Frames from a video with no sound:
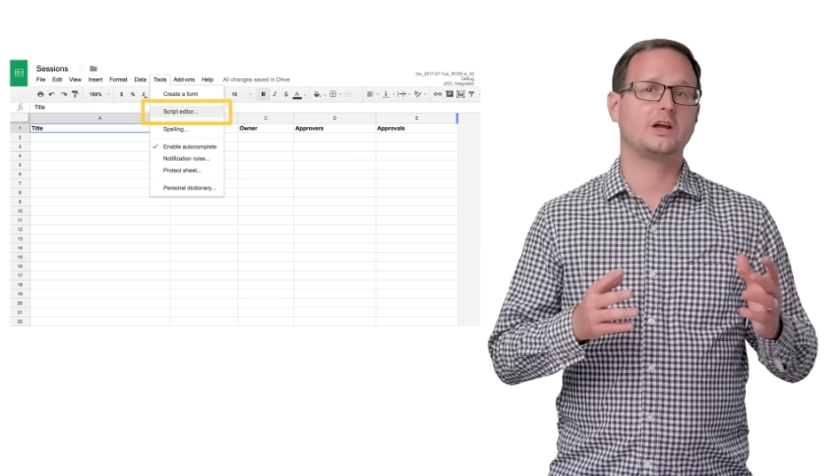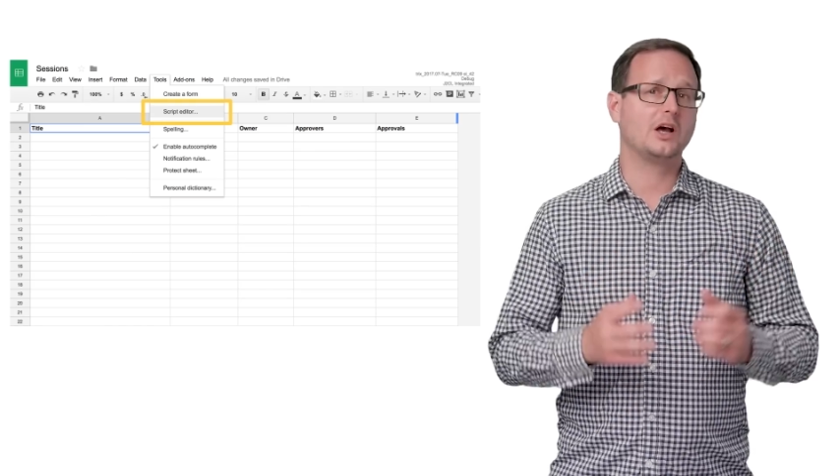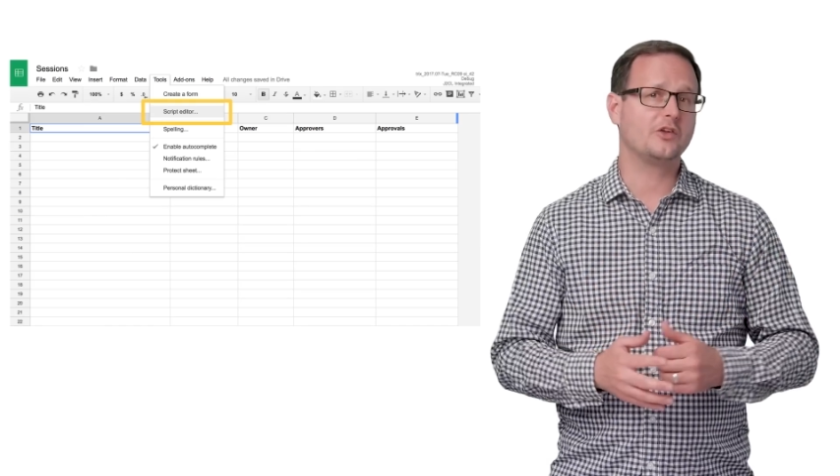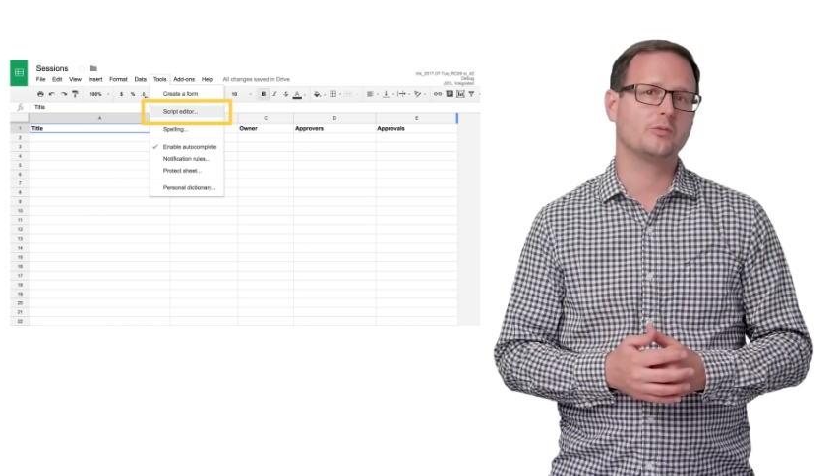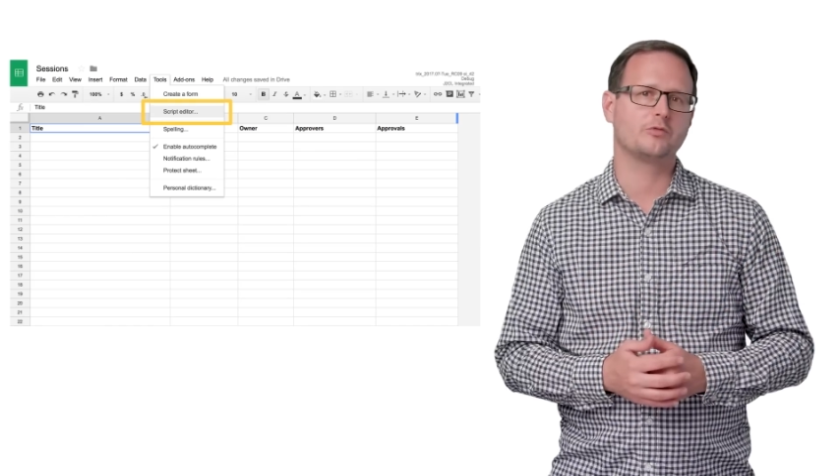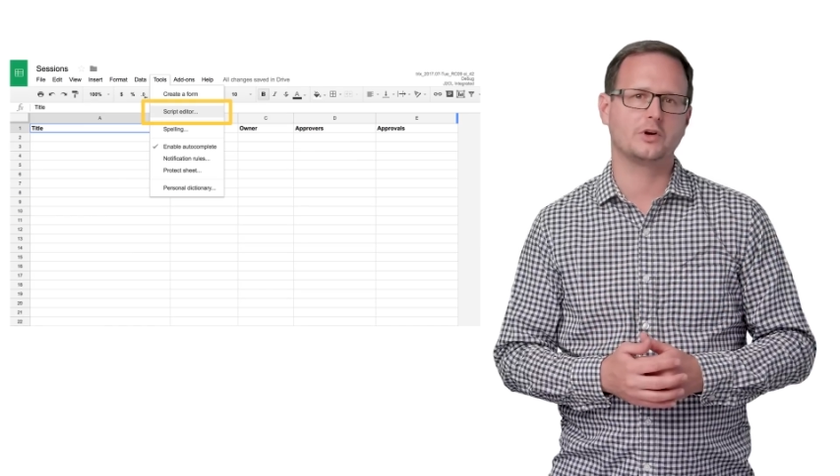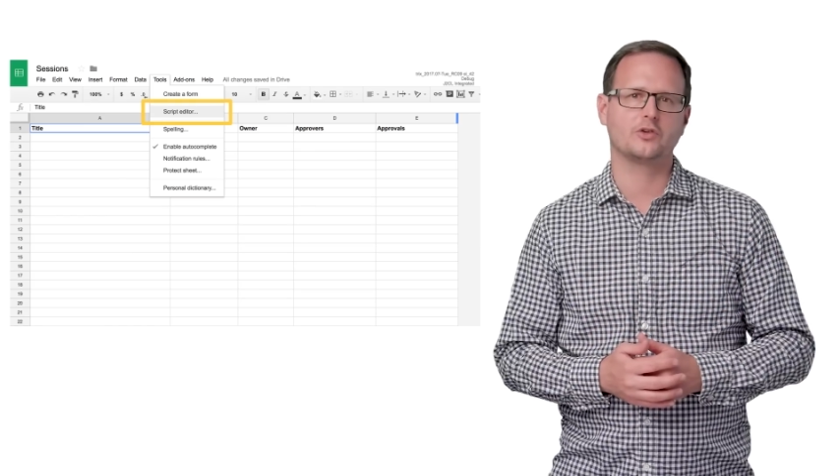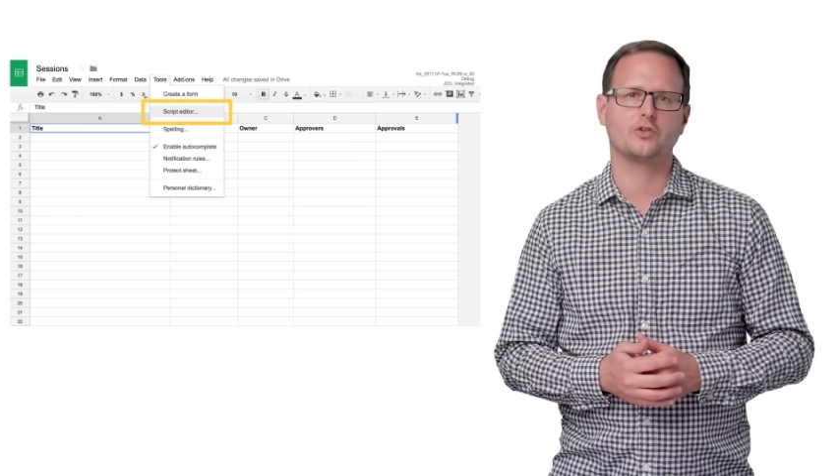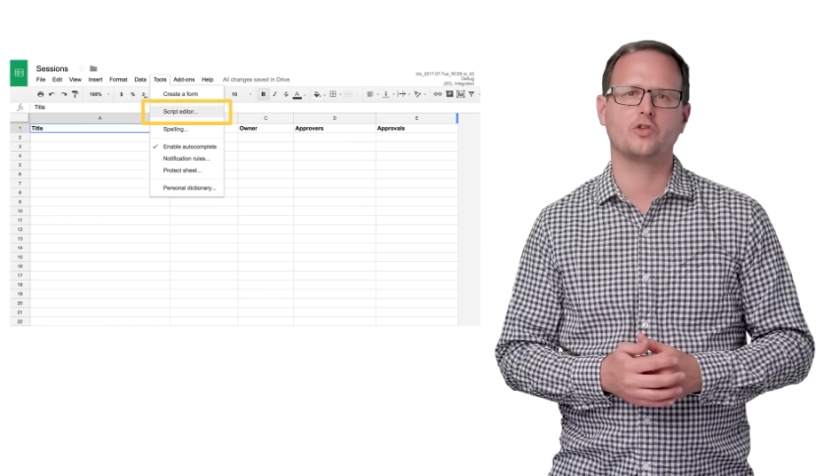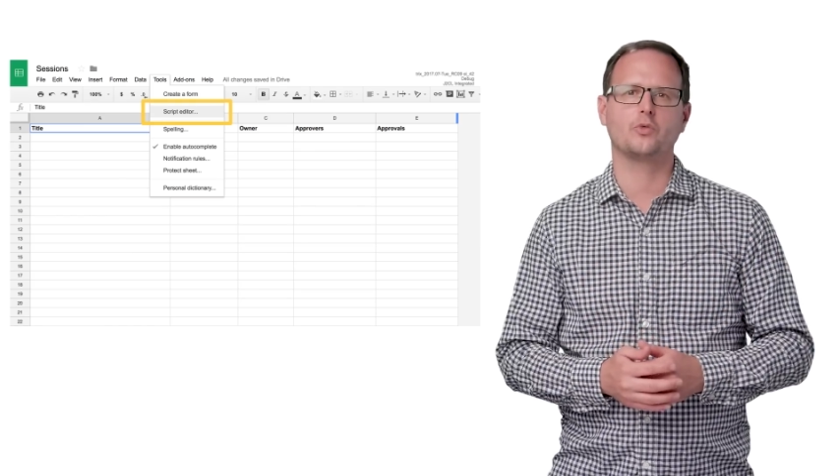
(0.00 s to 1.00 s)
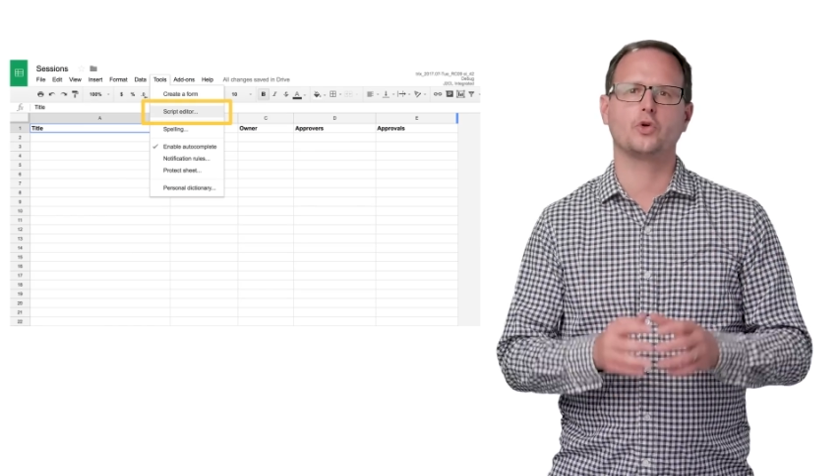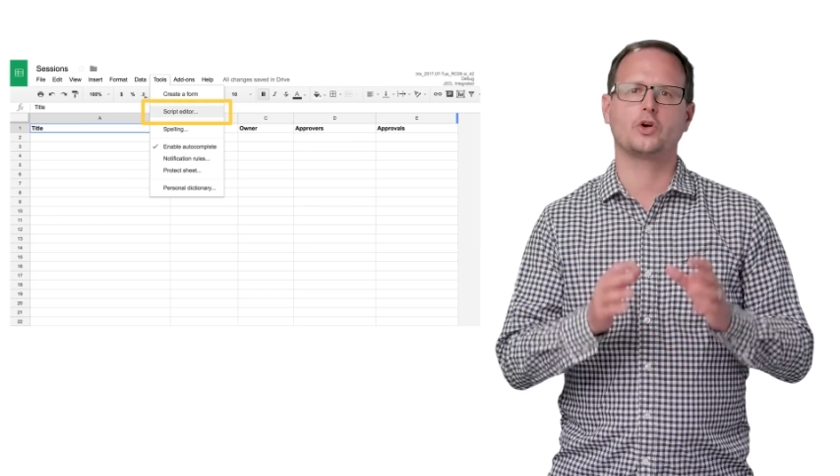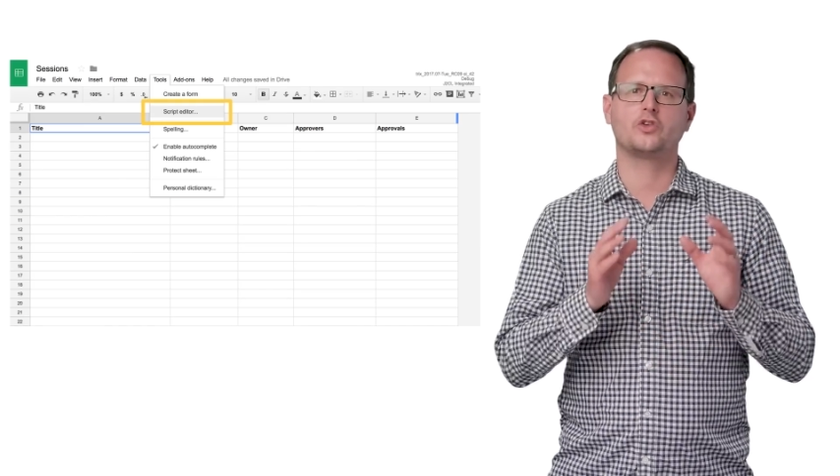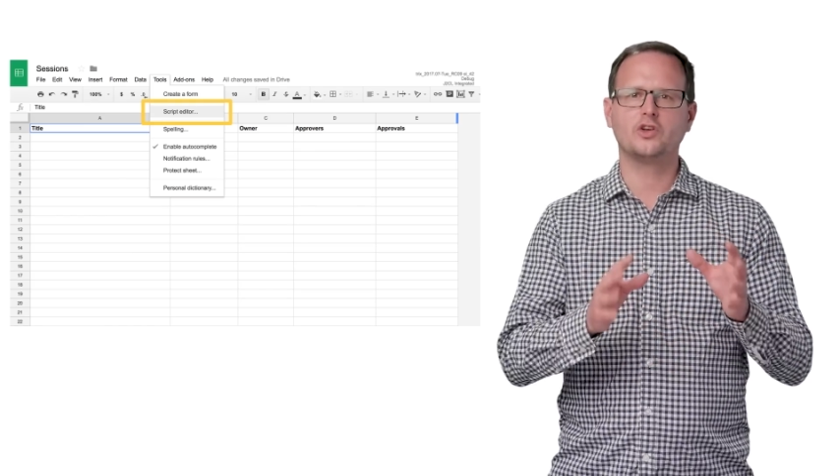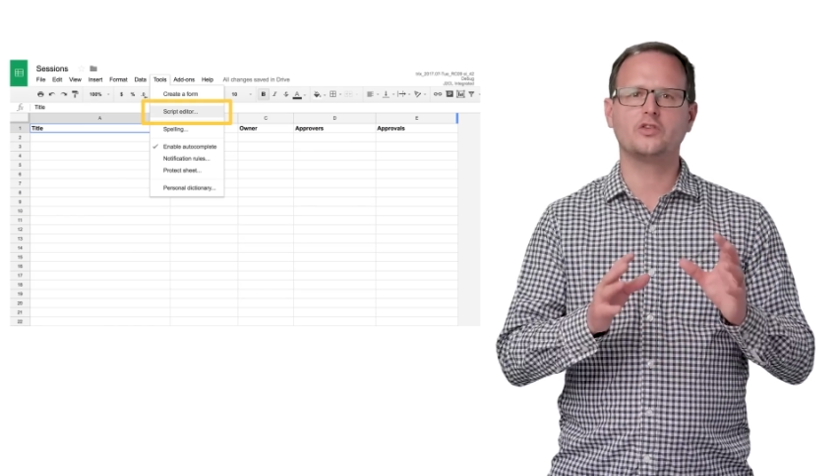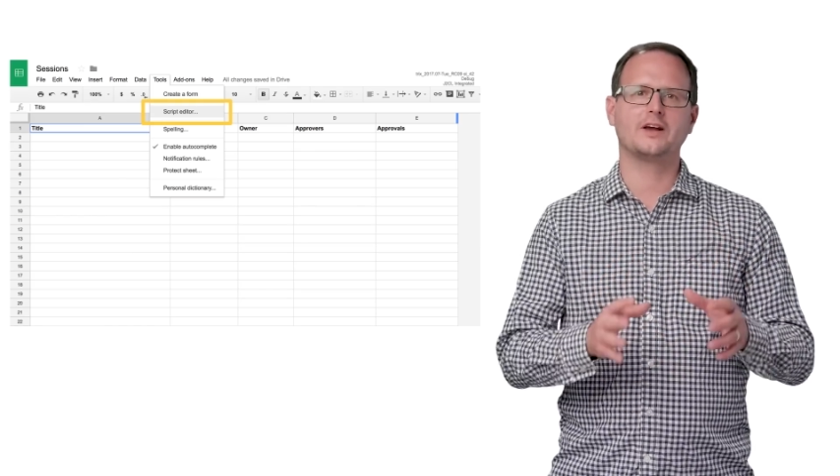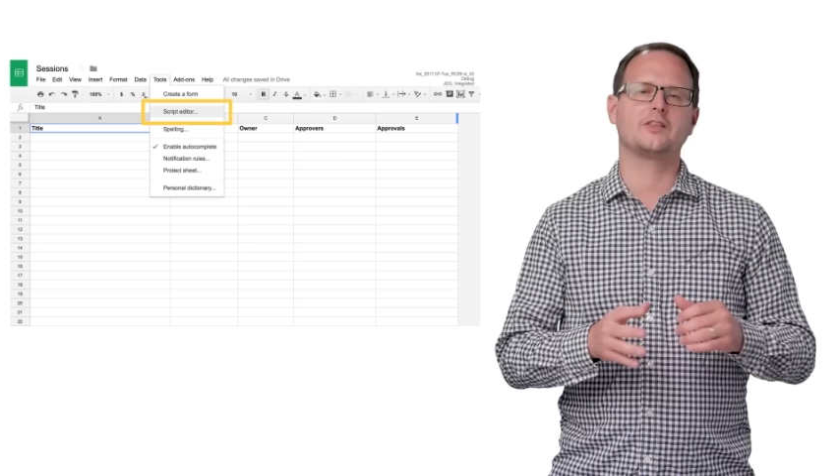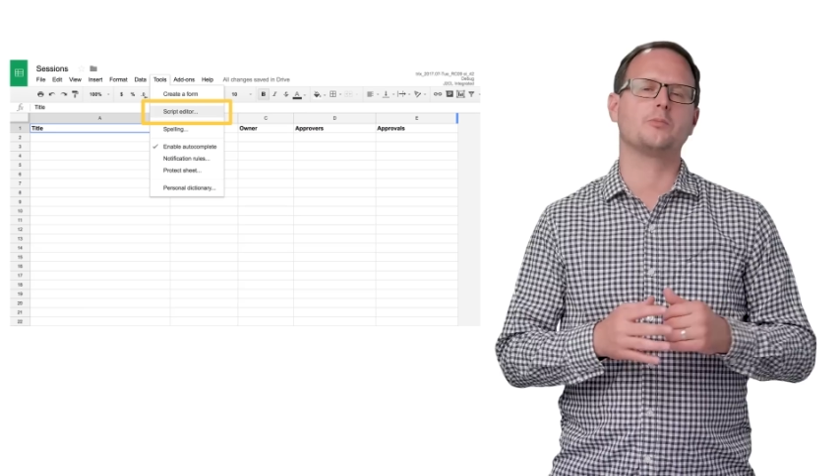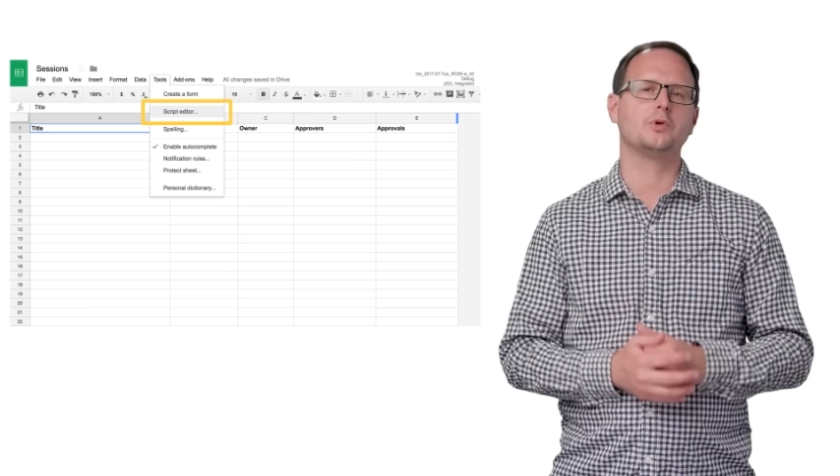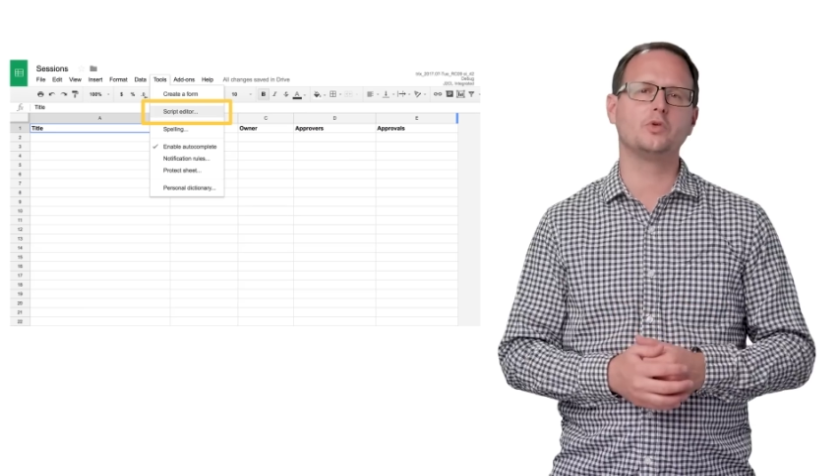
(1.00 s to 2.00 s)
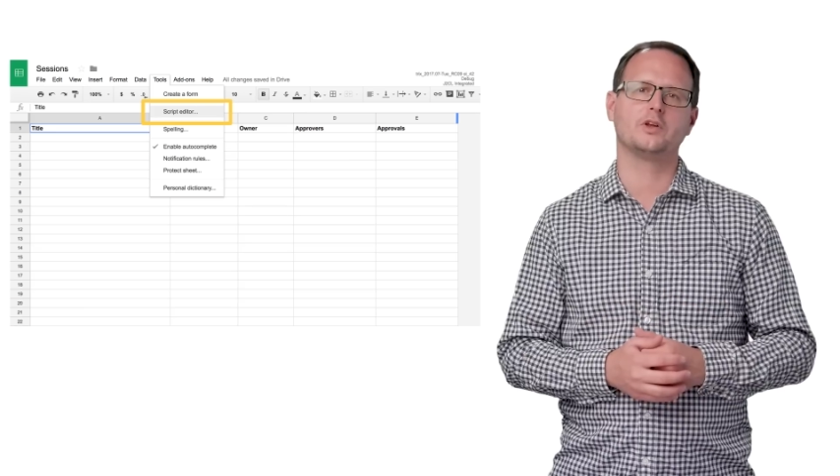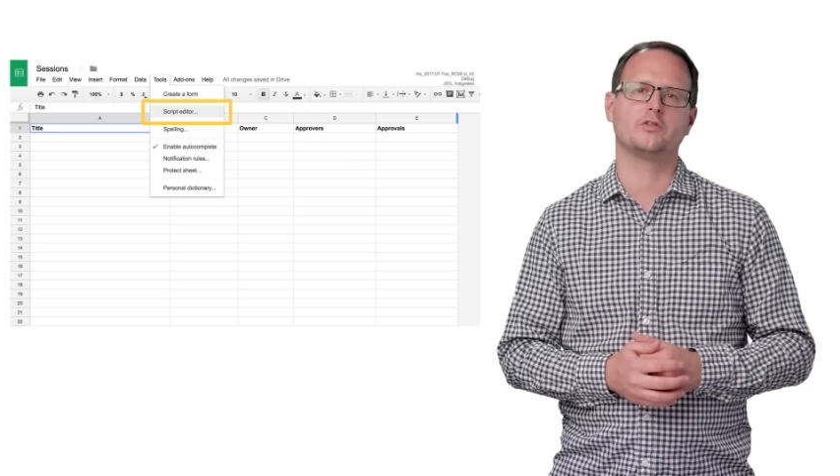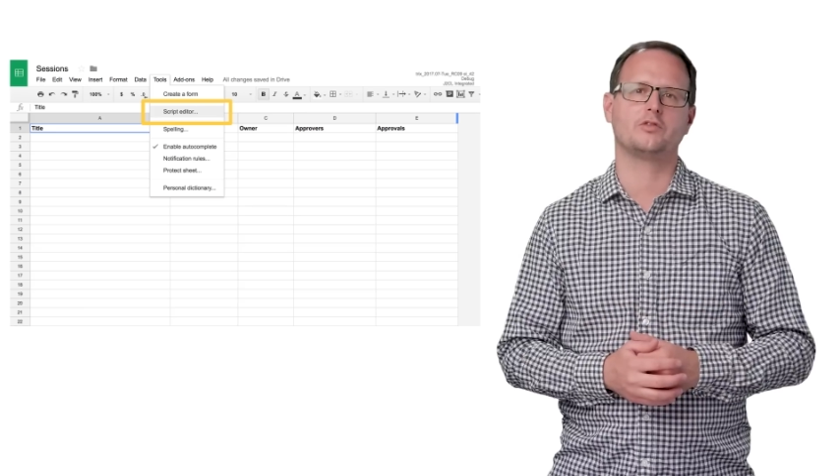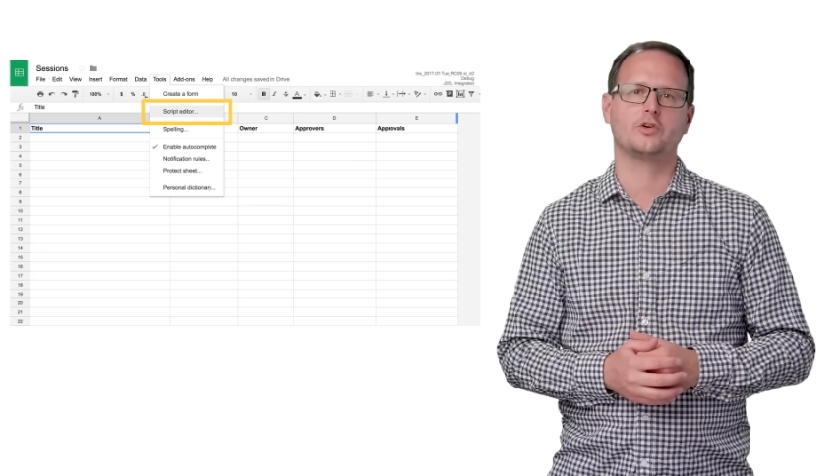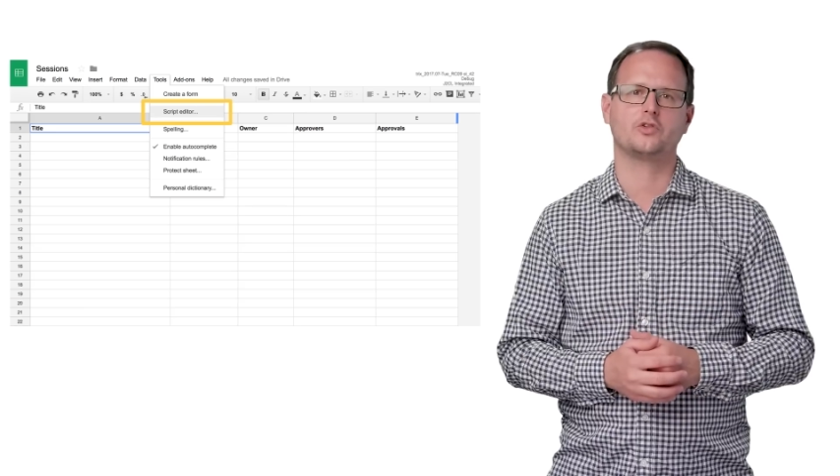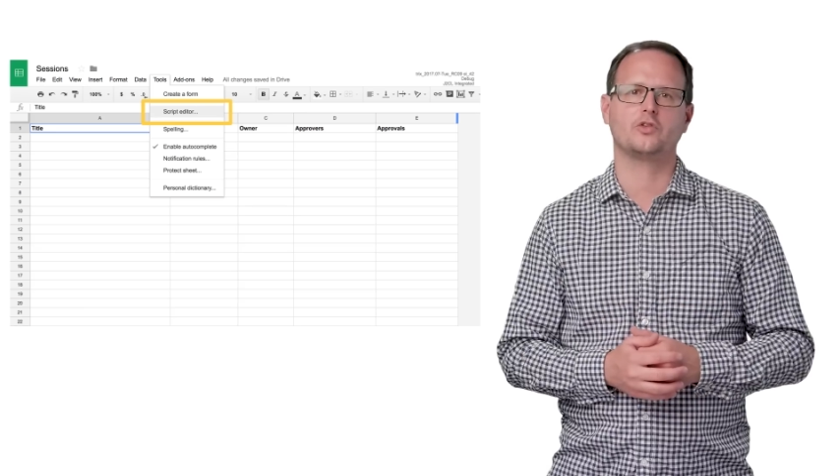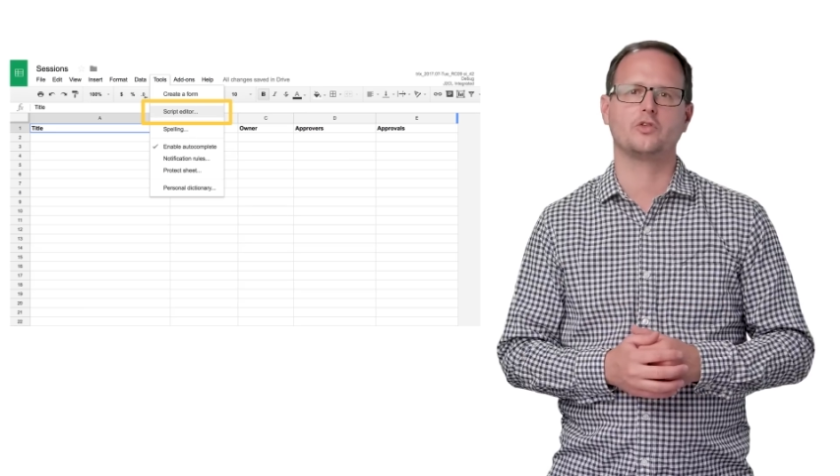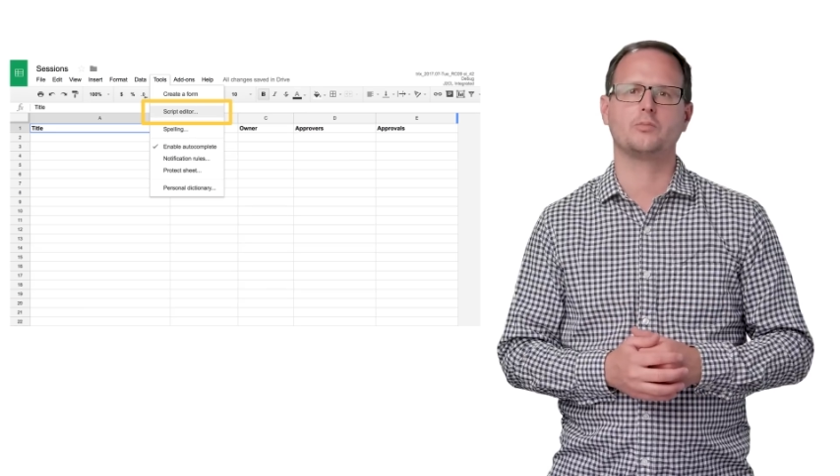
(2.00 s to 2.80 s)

custom functions that work just like the built-in functions,